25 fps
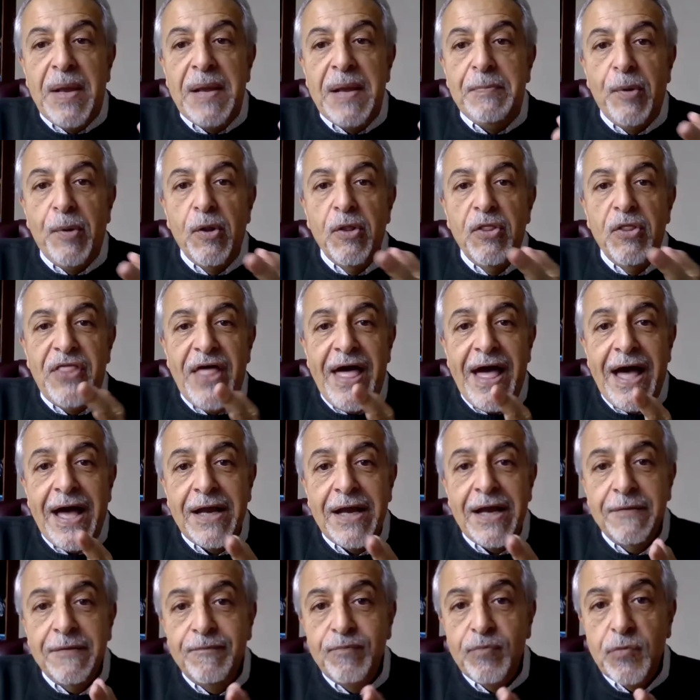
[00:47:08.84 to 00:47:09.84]
people
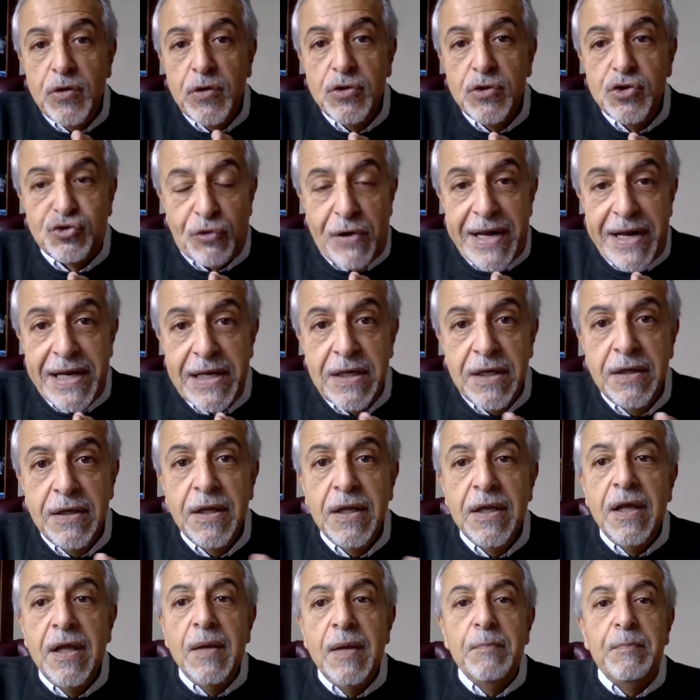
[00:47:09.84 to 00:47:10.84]
that
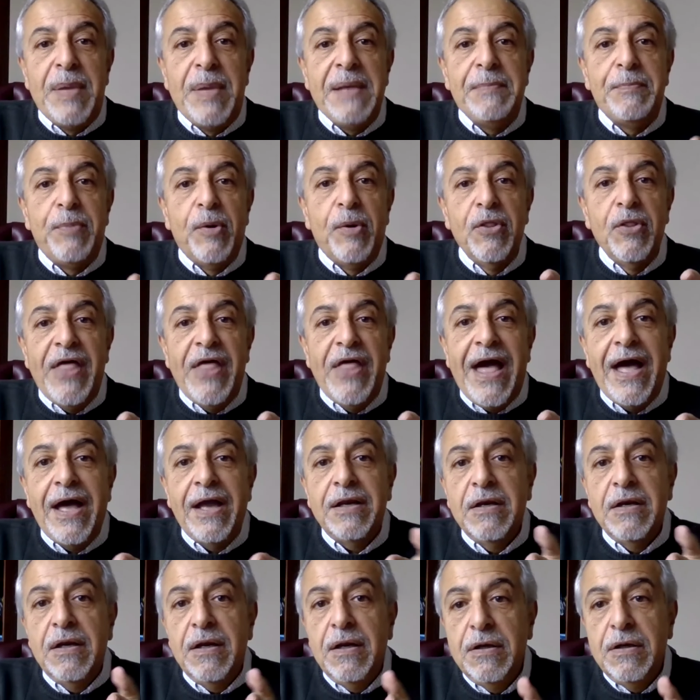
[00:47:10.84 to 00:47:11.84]
drink, people
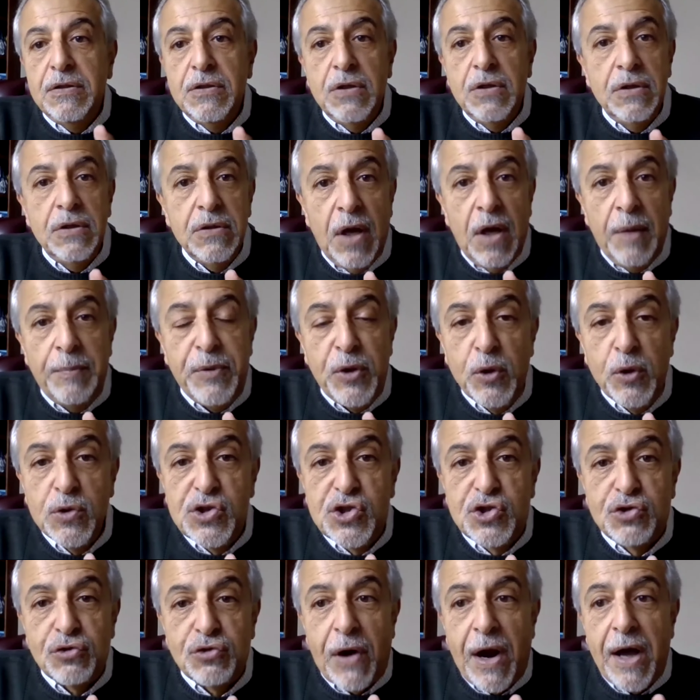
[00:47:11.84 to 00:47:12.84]
that
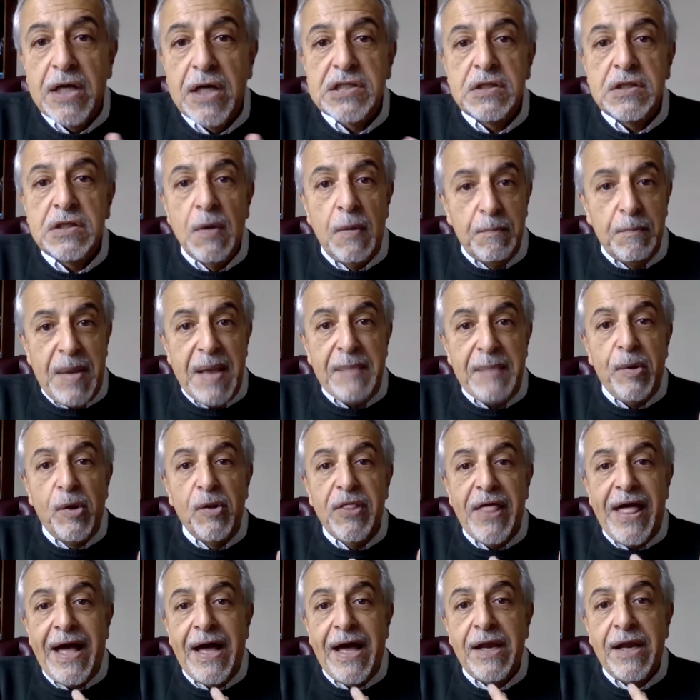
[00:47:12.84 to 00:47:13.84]
abuse drugs,
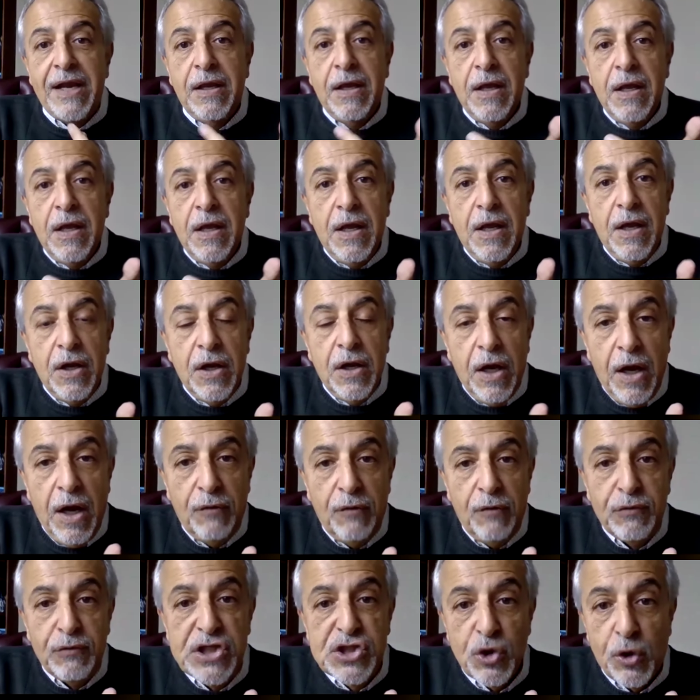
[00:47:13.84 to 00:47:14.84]
people that
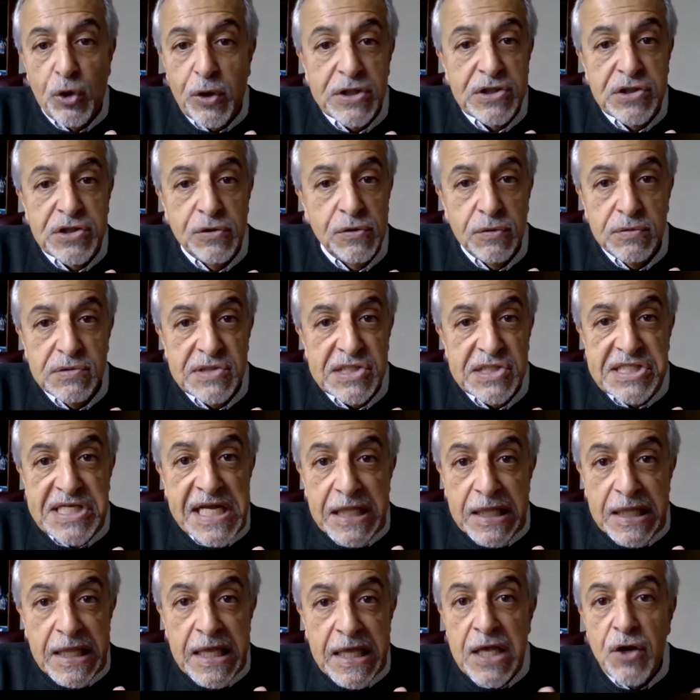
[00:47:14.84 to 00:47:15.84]
resort to
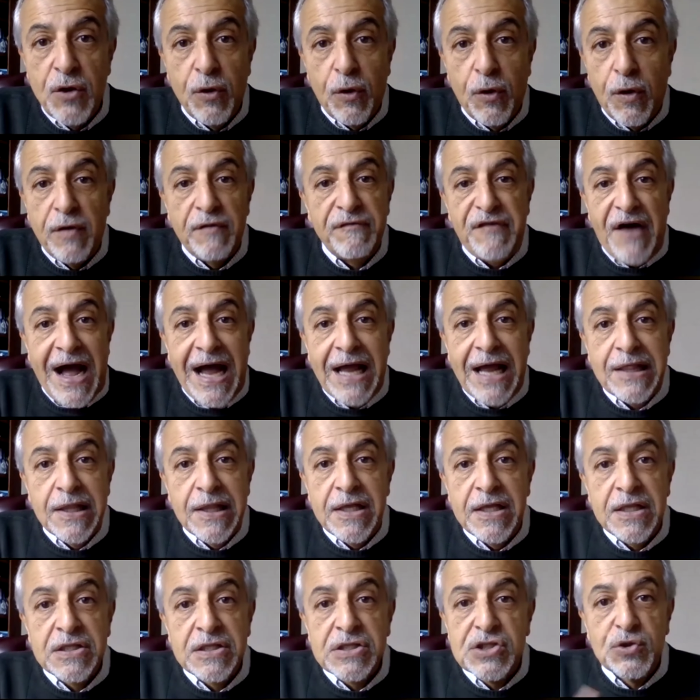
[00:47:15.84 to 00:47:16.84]
stealing or
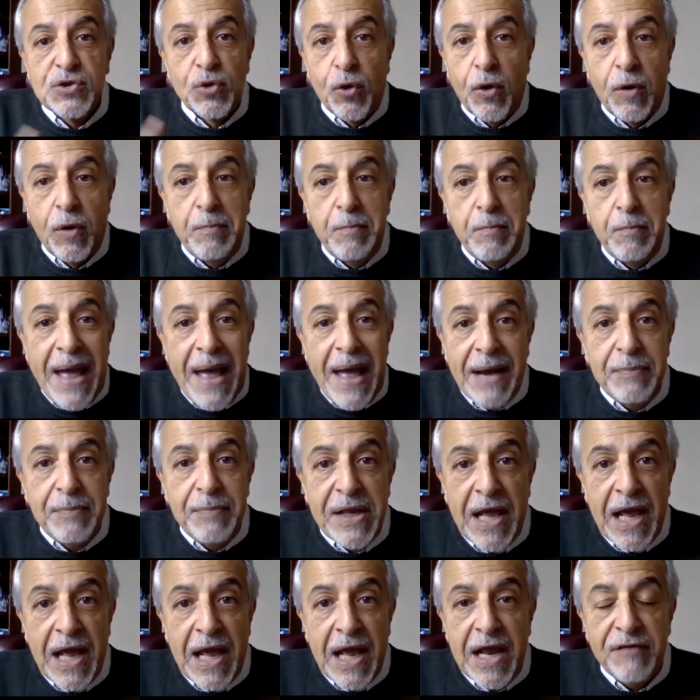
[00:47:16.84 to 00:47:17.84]
violence or bad
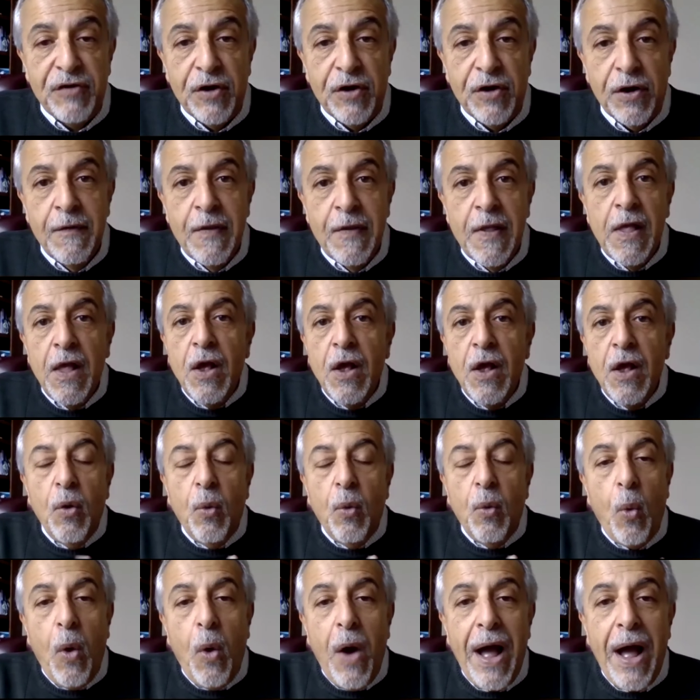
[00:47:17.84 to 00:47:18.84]
behavior,
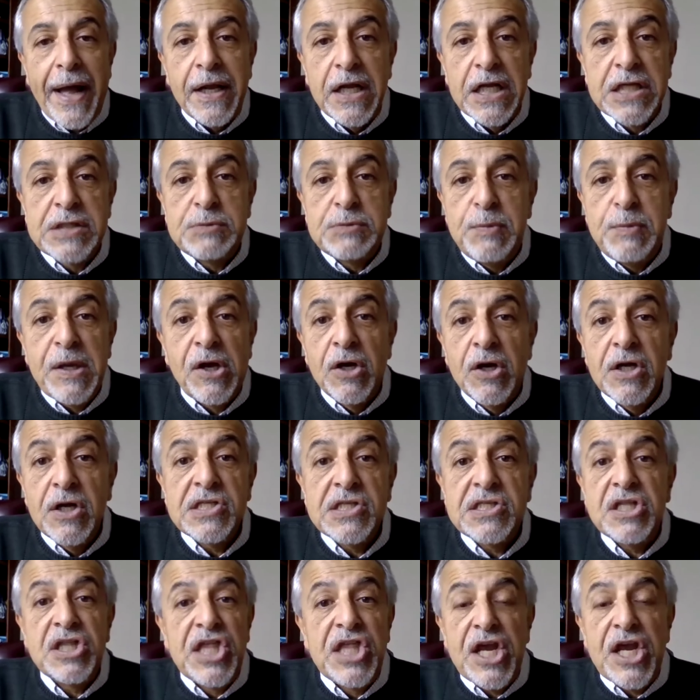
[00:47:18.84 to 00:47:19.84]
why? It's
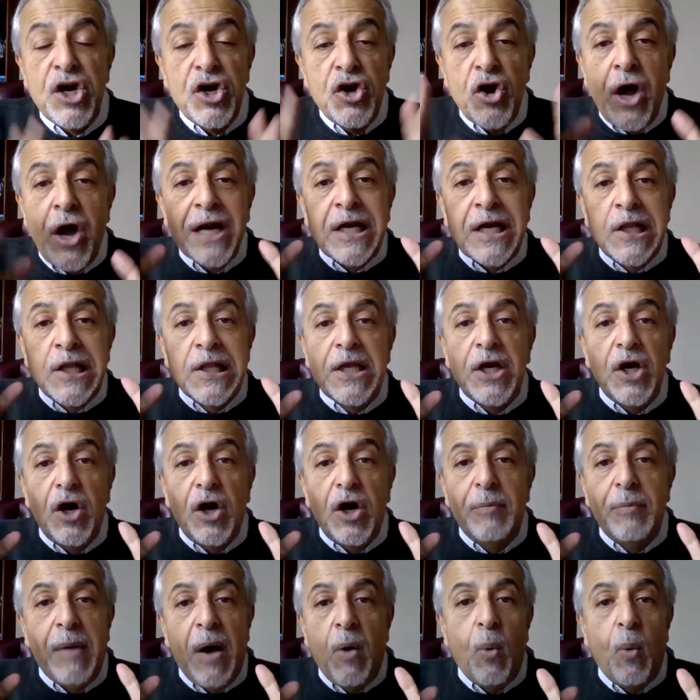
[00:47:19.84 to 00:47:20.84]
because they're not
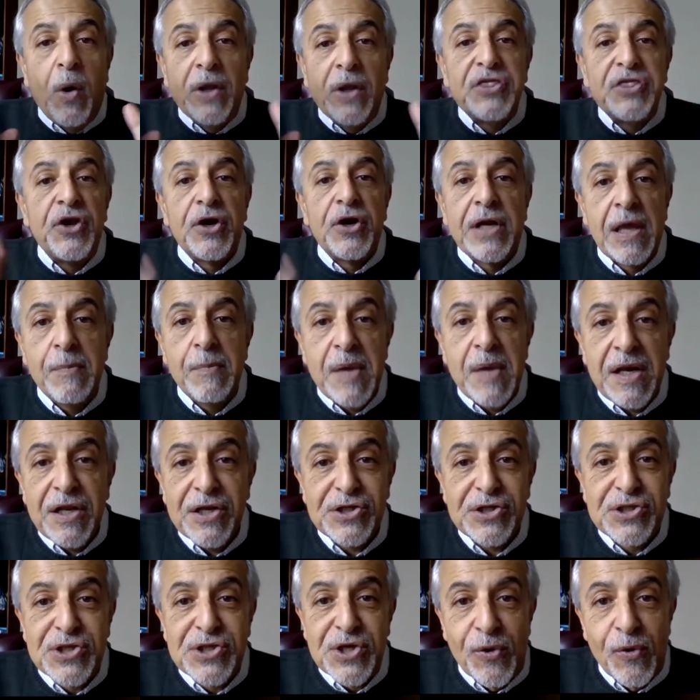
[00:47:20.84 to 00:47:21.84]
clear about what they're
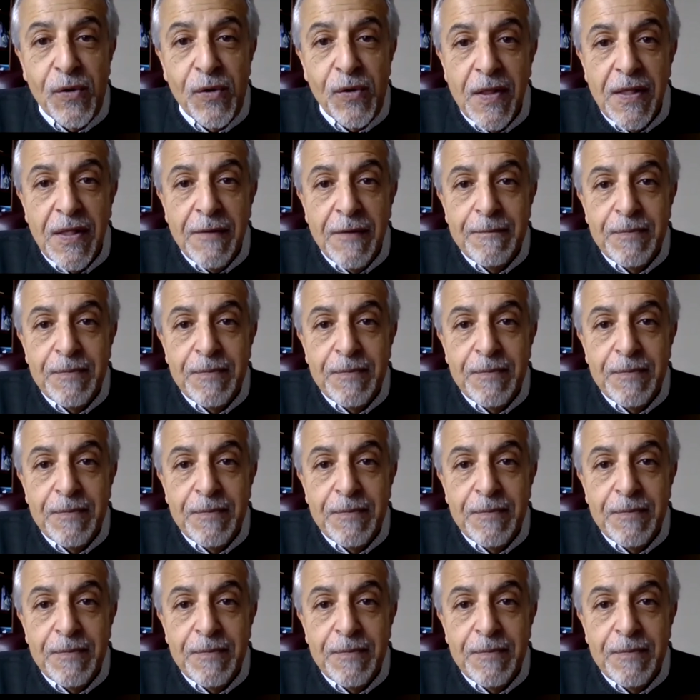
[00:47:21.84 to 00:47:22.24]
committed to.